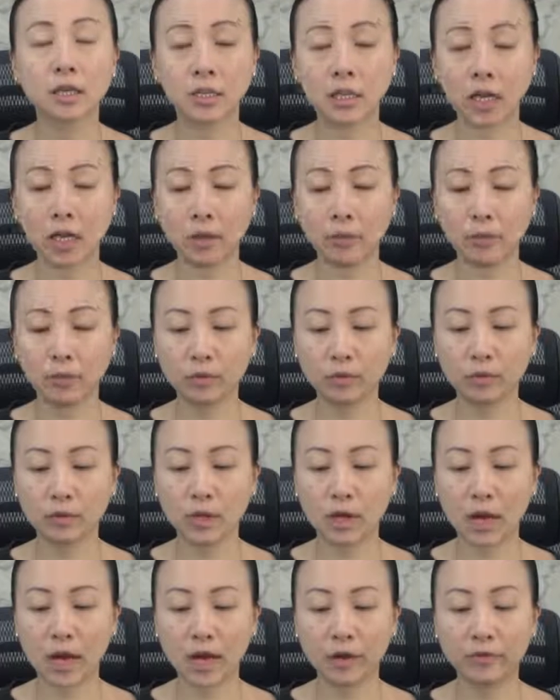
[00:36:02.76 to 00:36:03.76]
tables,
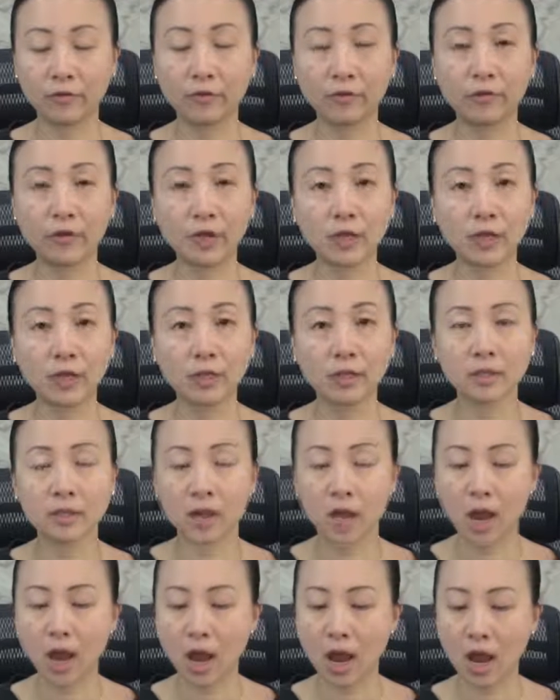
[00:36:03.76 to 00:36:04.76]
and figures
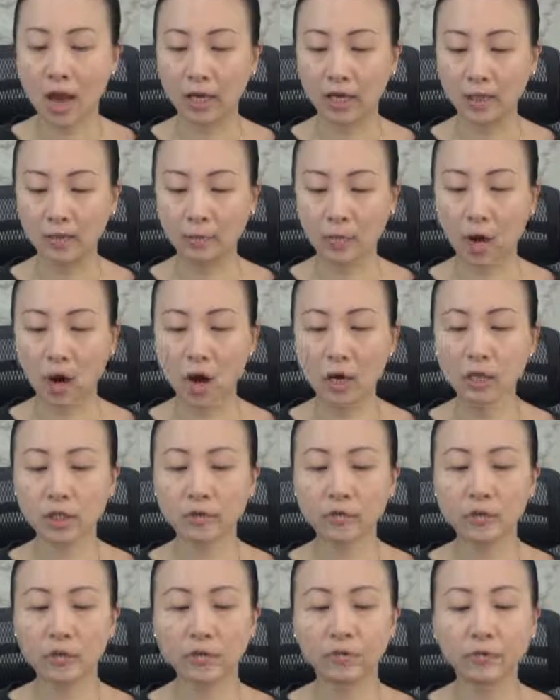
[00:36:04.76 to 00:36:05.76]
as part
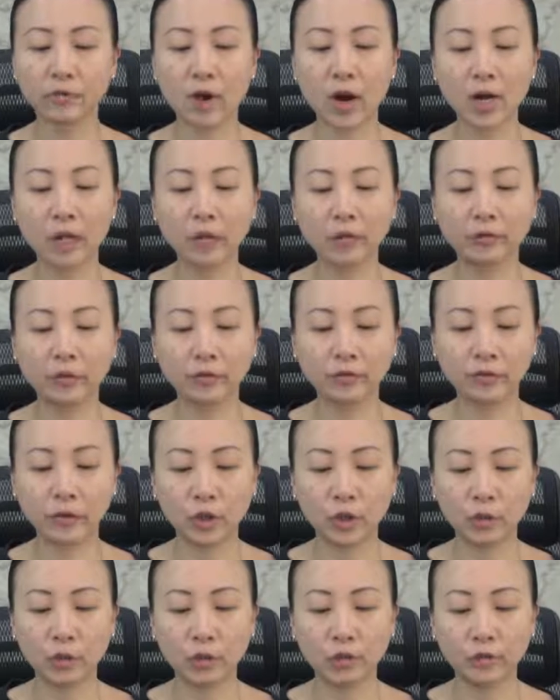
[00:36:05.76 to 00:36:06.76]
of your final
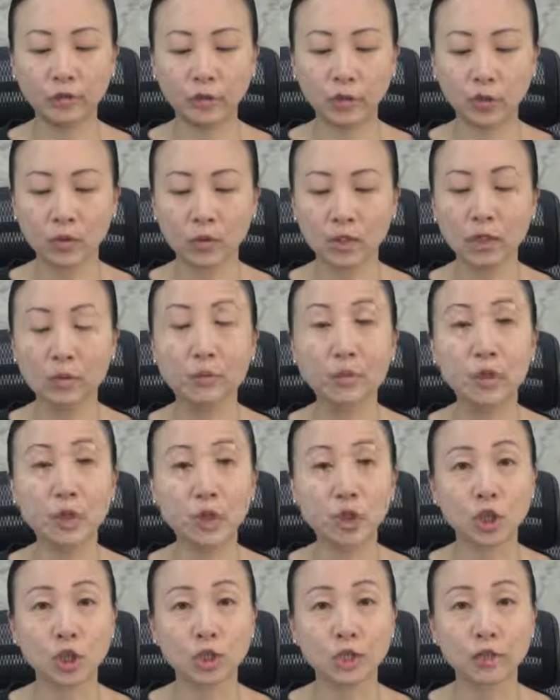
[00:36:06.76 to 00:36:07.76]
review before
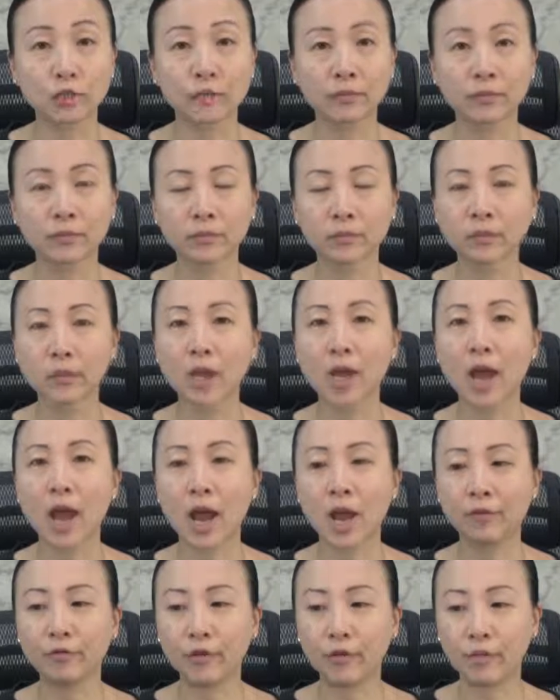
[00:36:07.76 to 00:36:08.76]
submission.
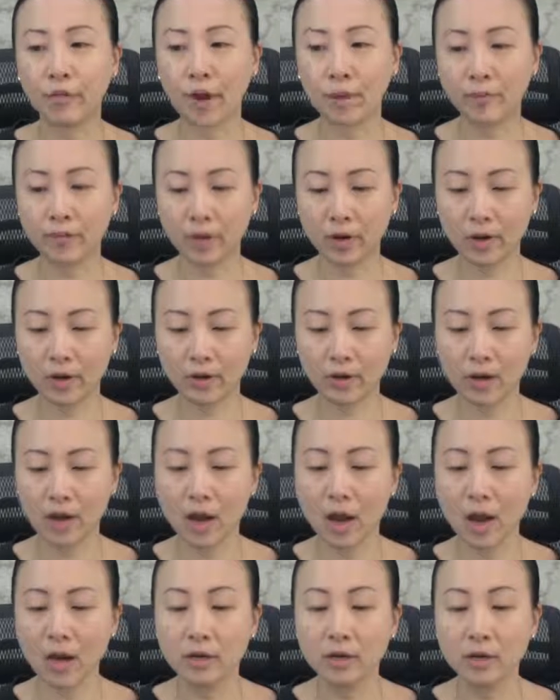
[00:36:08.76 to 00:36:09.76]
And remember,
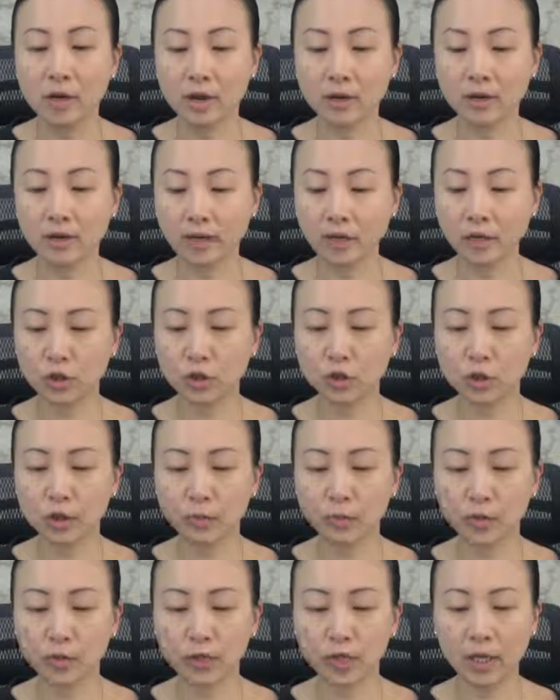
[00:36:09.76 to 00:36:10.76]
nothing should
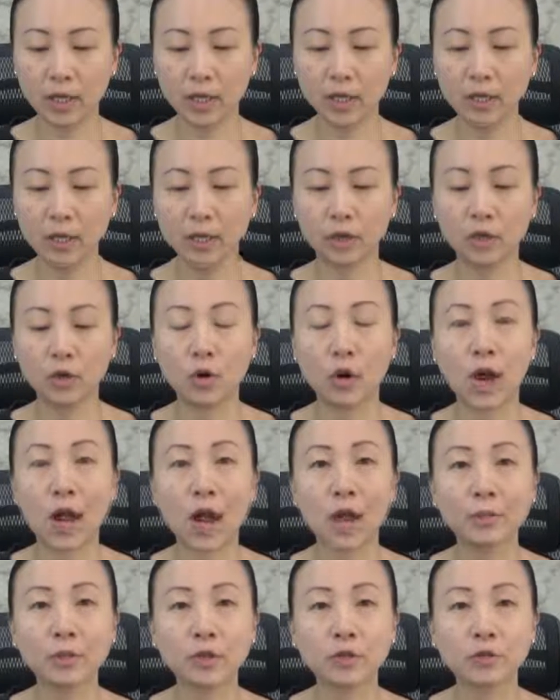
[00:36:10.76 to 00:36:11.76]
appear in your
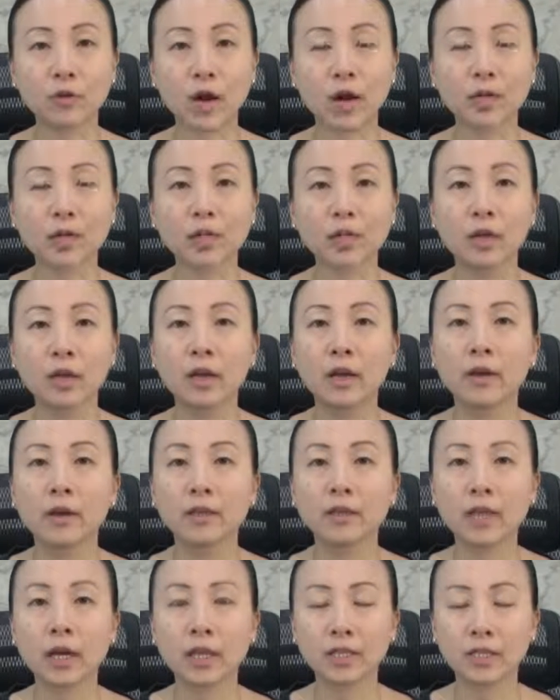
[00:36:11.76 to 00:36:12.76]
abstract
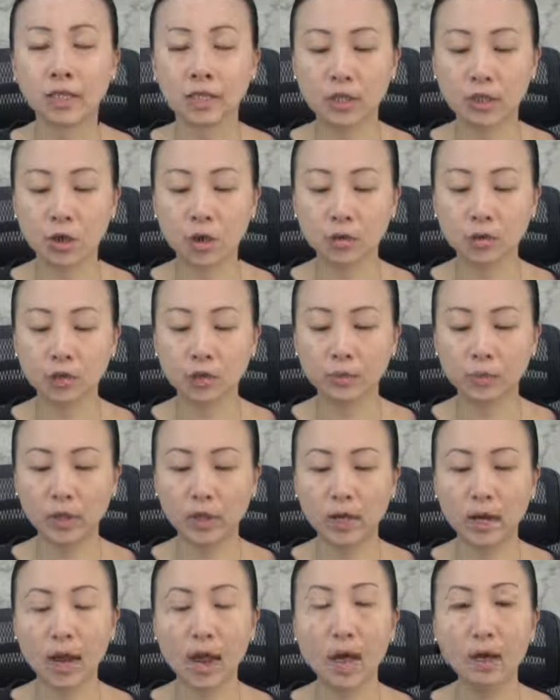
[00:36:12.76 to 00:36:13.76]
that does not
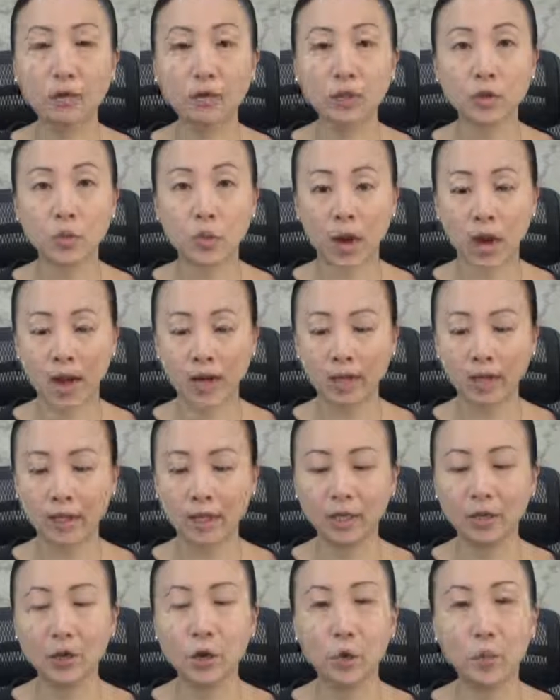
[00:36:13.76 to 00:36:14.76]
appear elsewhere
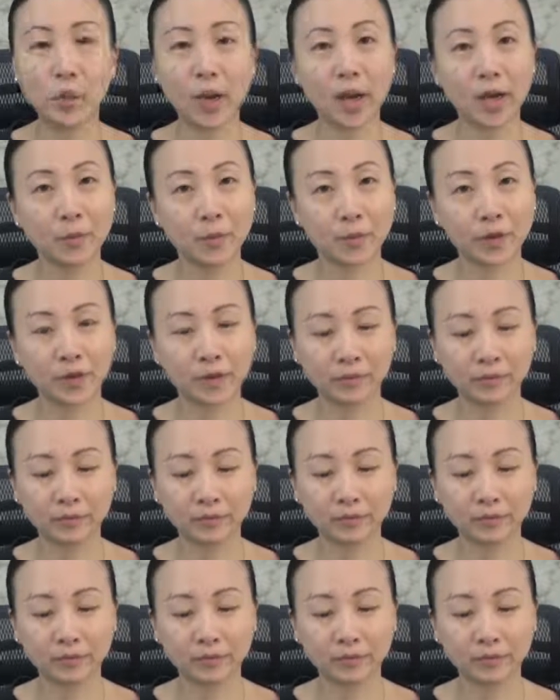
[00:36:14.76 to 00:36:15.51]
in your paper.